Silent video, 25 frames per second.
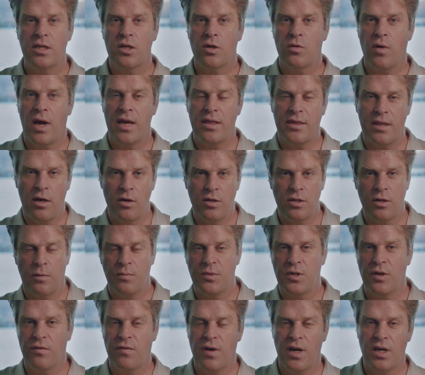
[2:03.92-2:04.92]
integrate those
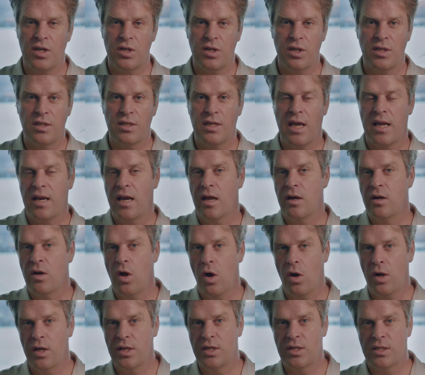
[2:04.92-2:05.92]
observations and our
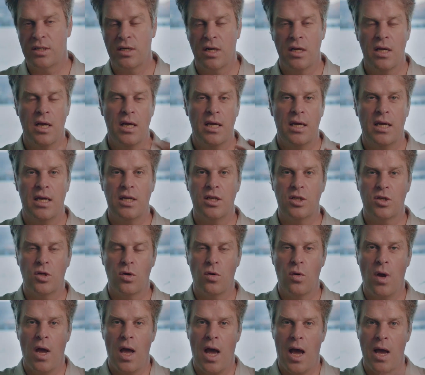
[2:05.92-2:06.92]
knowledge
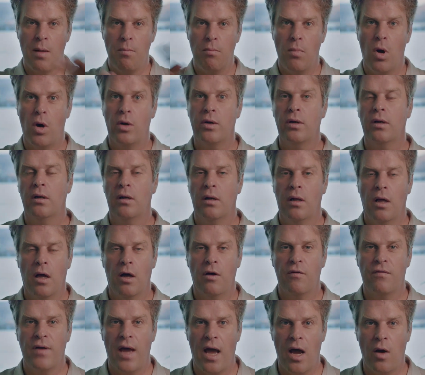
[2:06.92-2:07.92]
into a model
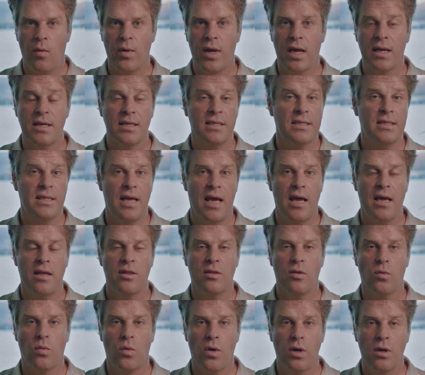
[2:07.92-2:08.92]
of how we
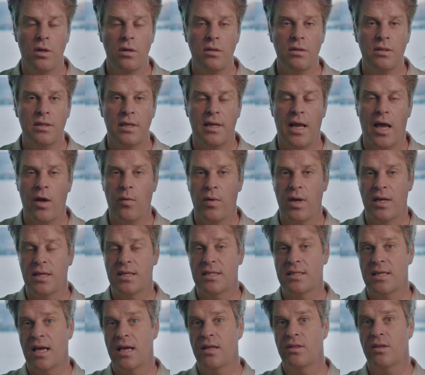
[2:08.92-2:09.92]
understand the world and how we
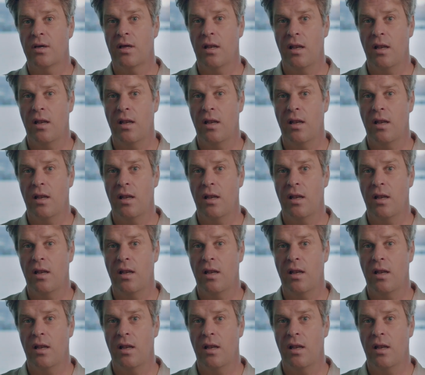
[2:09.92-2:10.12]
understand the